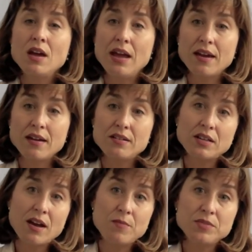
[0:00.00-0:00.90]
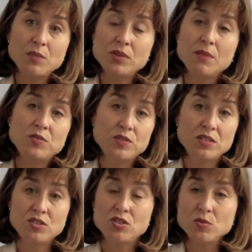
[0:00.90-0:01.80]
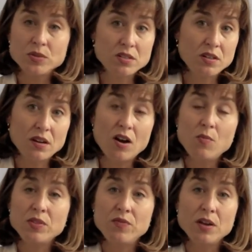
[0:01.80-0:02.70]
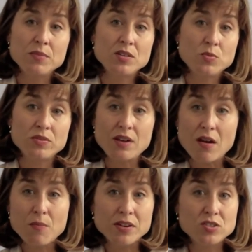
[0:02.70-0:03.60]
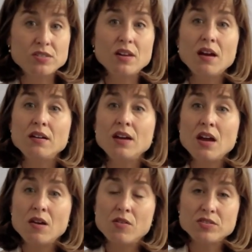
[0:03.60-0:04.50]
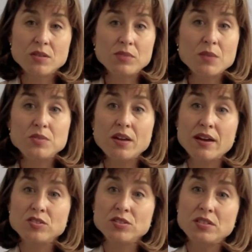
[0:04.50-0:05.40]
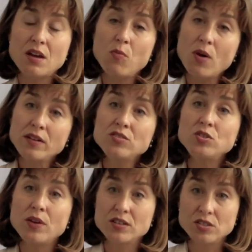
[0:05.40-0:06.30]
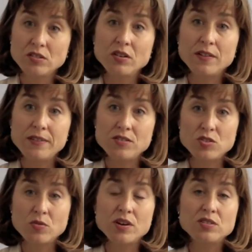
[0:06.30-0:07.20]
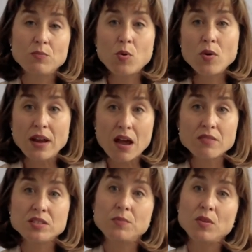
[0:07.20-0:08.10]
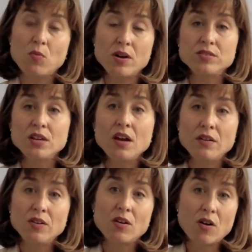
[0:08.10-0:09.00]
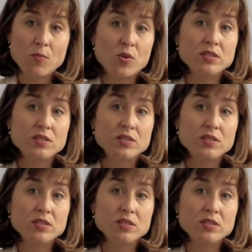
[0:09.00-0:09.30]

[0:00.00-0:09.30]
And sometimes physicians will send it home with families with not much said, or sometimes they'll actually say, why don't you actually look at these stories and point out some of the ones that are more